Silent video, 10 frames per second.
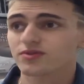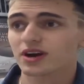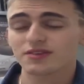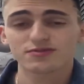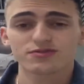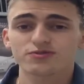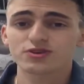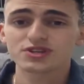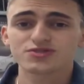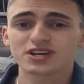I feel
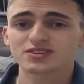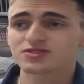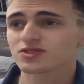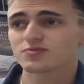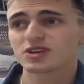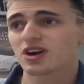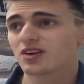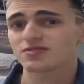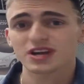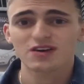fully drained. It's only been
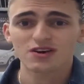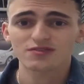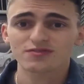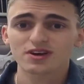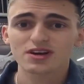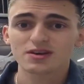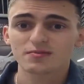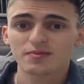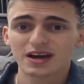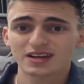half an hour of
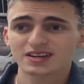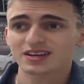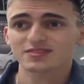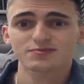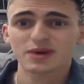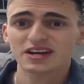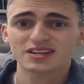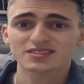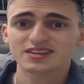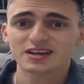my kind of panic
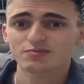attack.